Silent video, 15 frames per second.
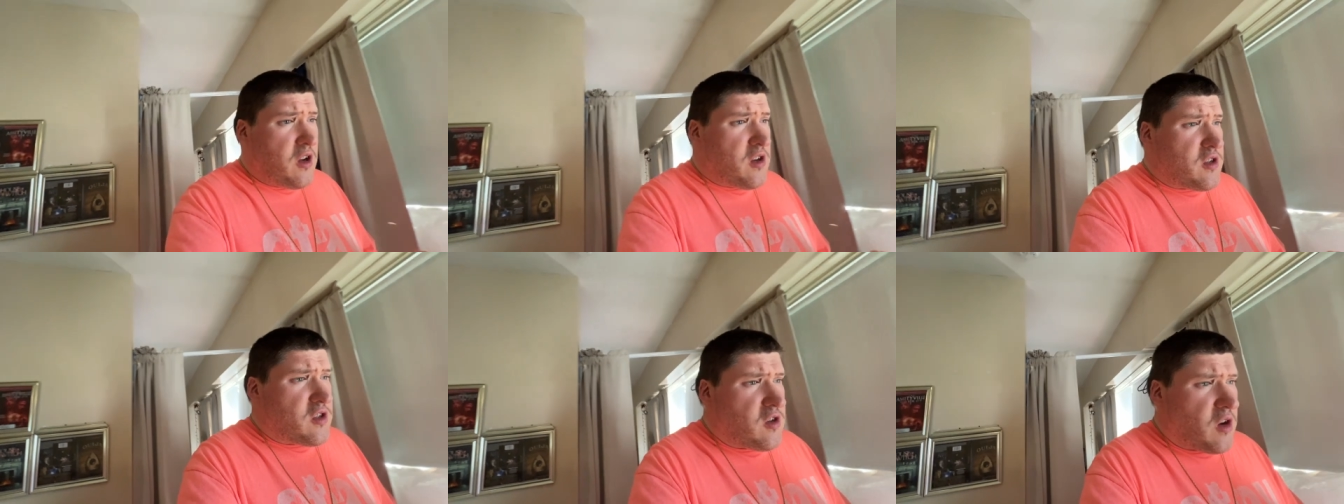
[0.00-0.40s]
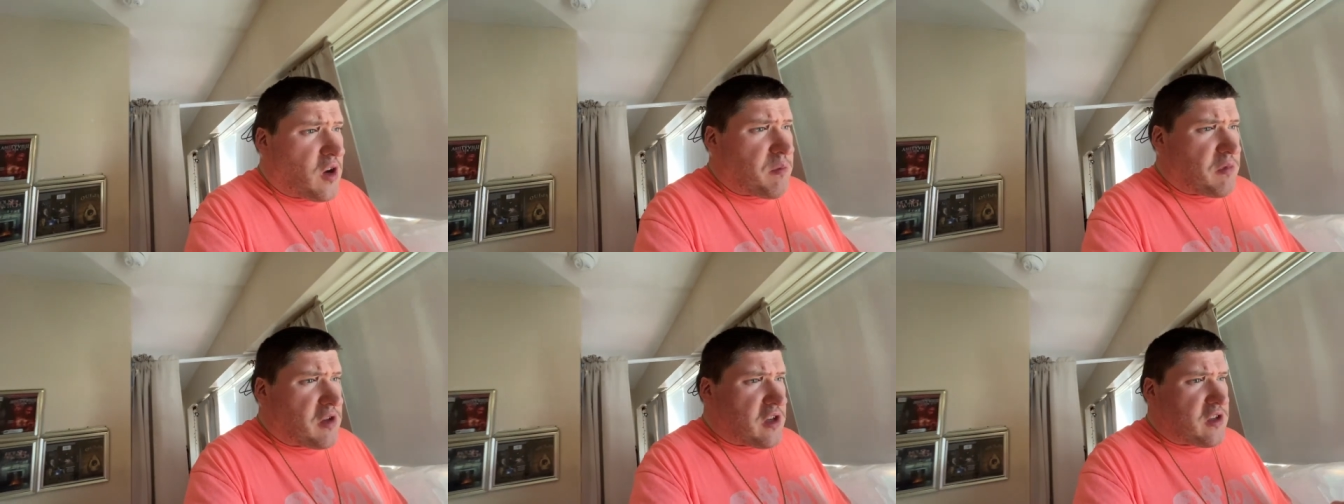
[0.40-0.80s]
So
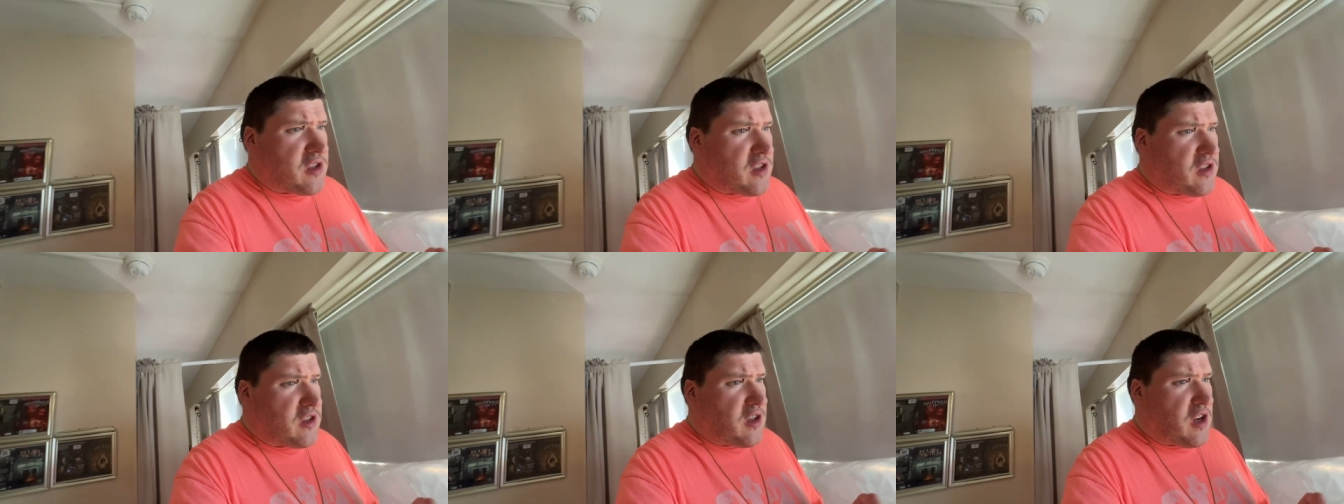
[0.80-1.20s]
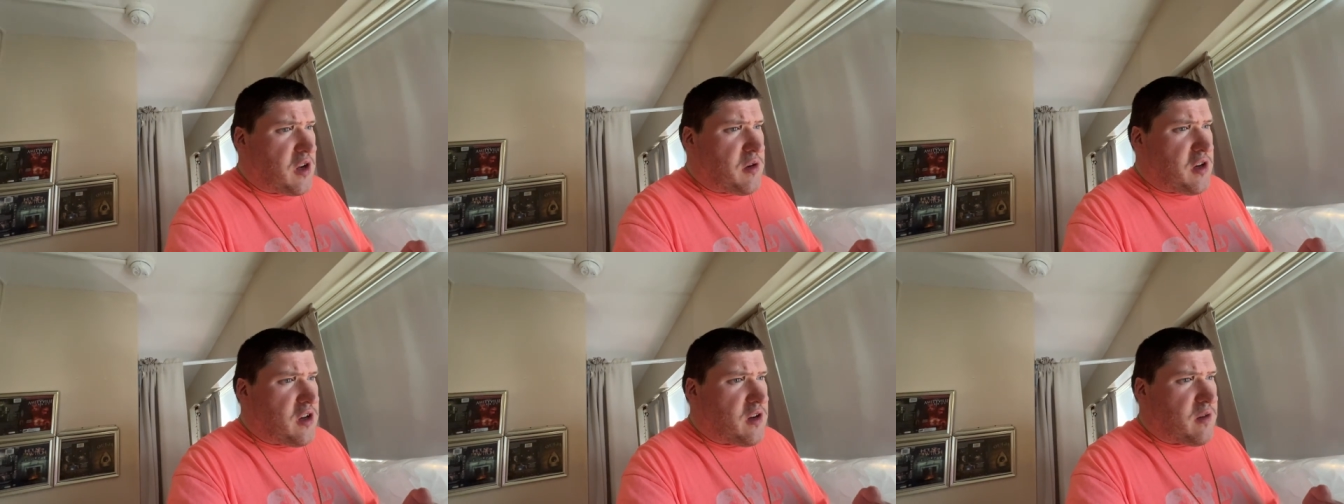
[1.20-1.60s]
I'm guessing
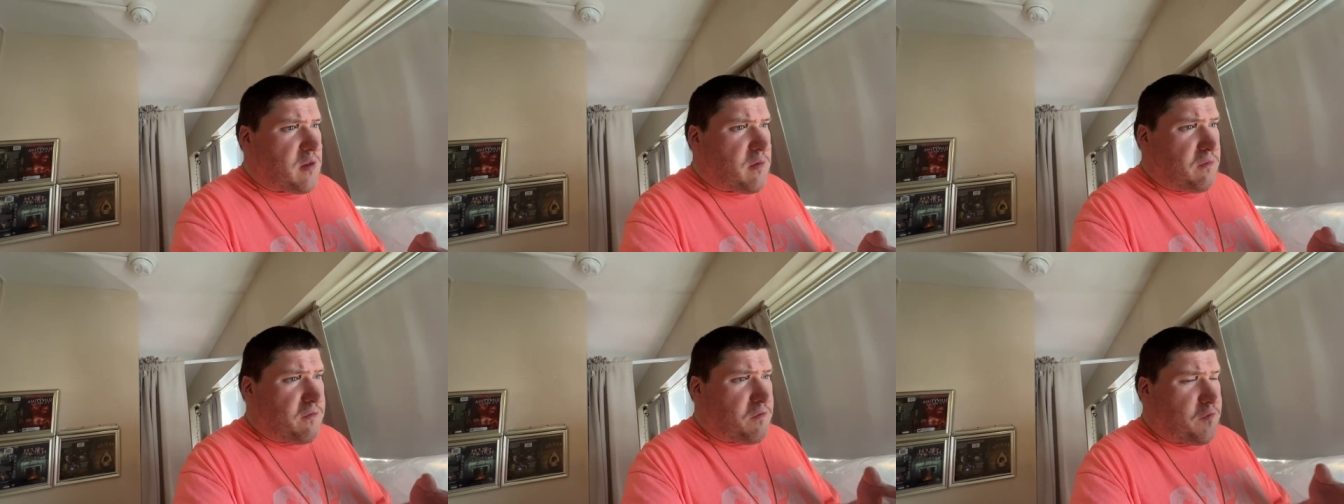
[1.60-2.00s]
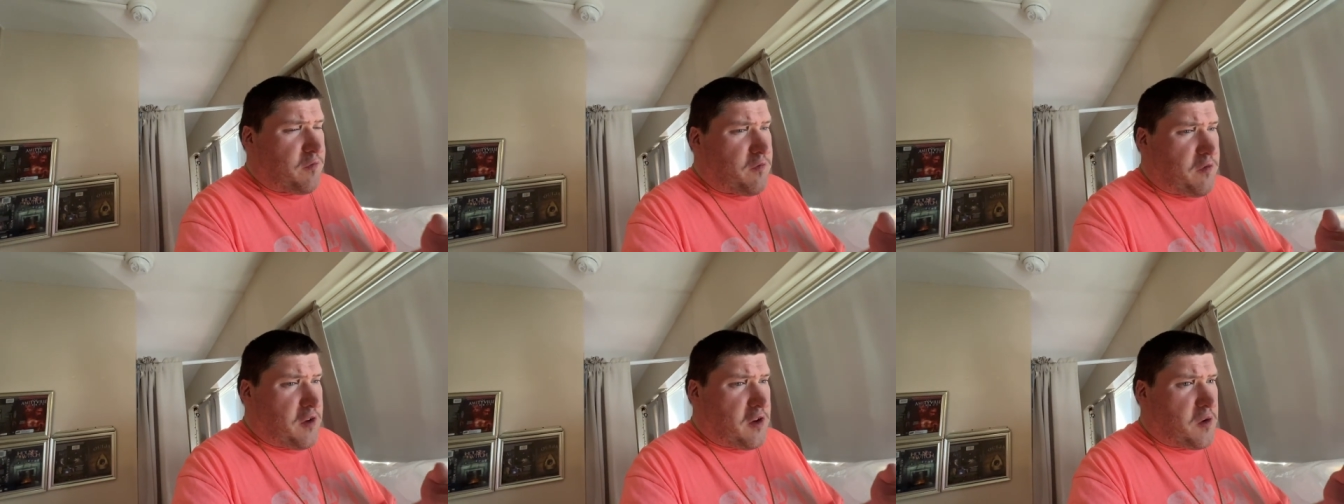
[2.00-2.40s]
I need to
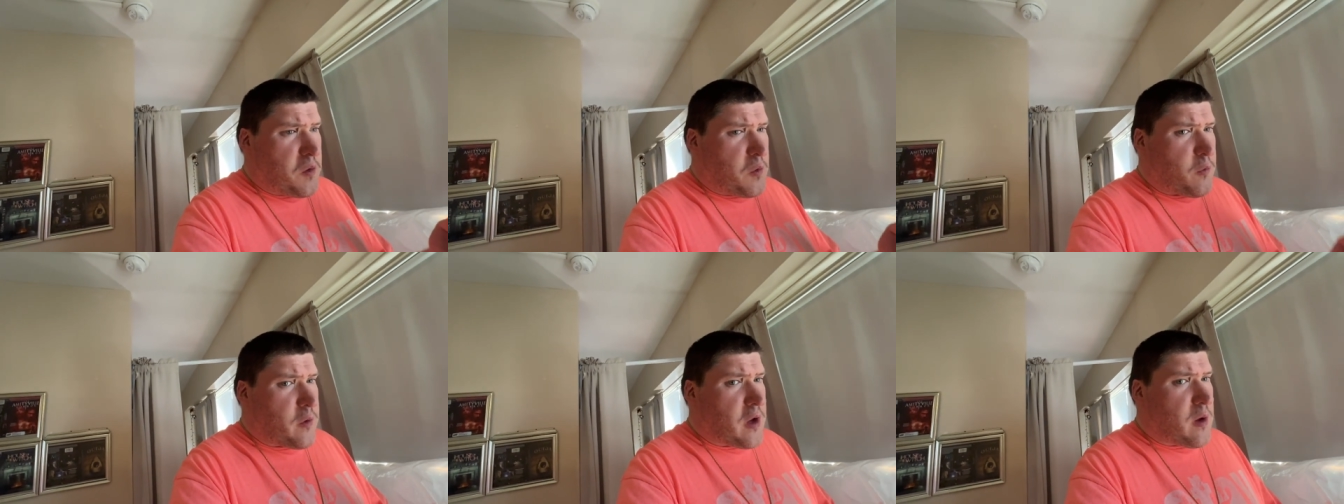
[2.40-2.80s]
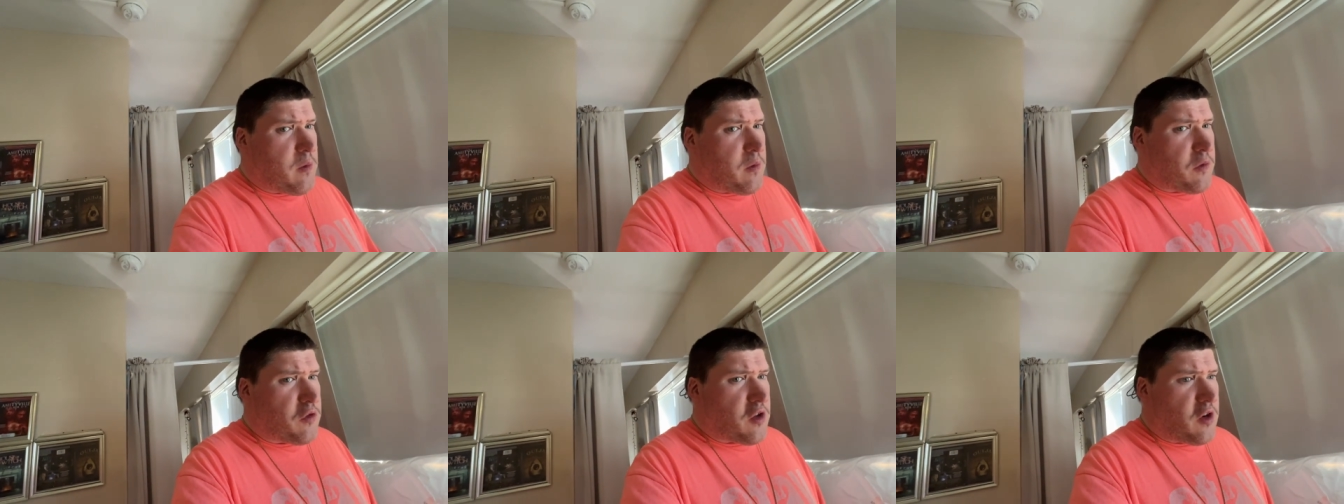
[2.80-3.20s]
fiddle around
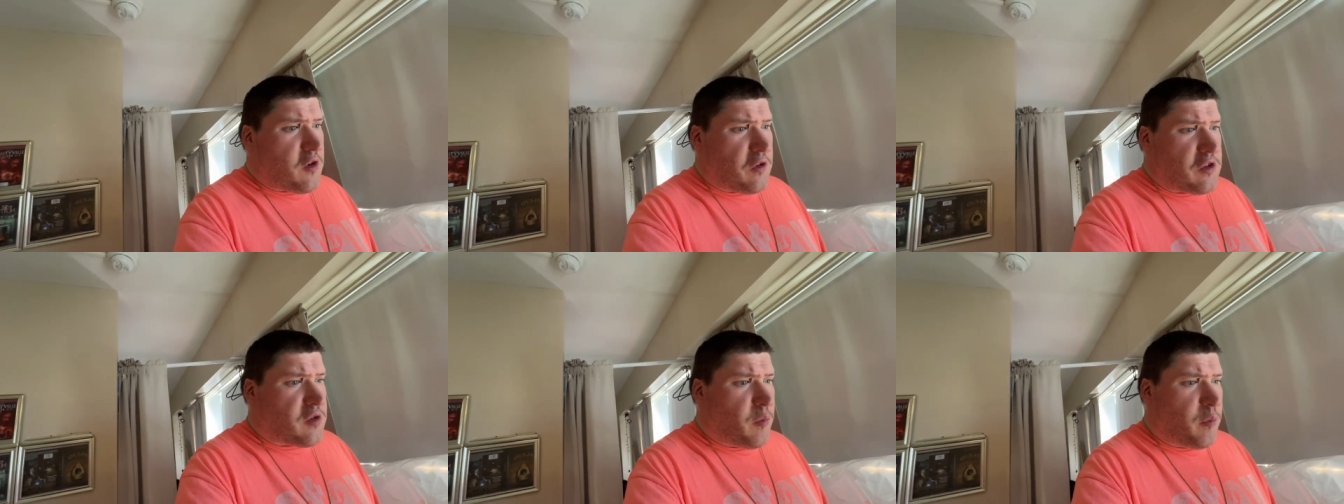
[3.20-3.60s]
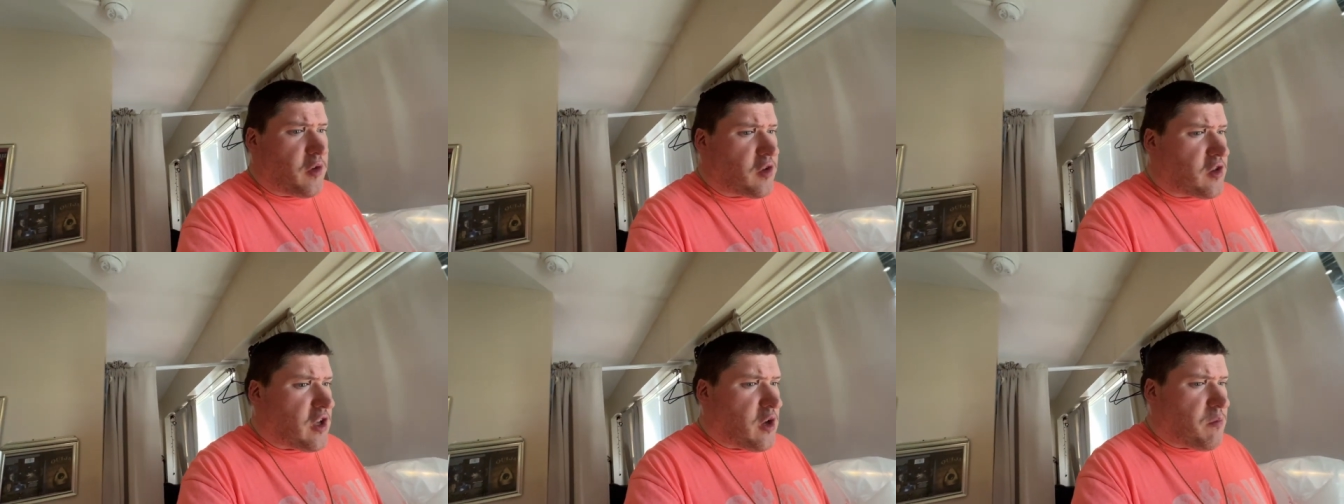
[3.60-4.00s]
with it or something
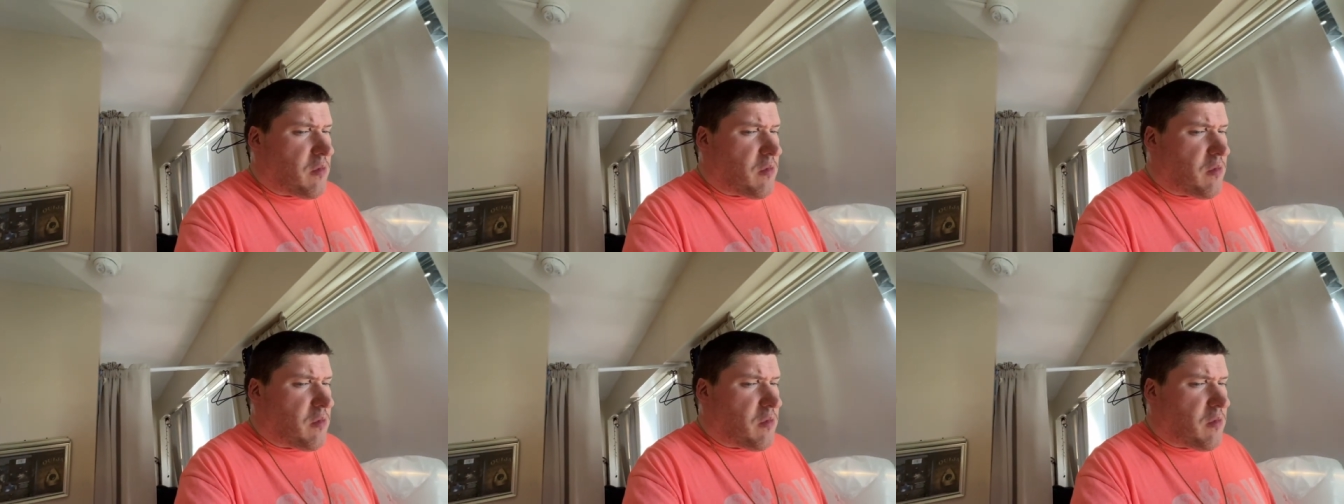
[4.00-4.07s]
like that.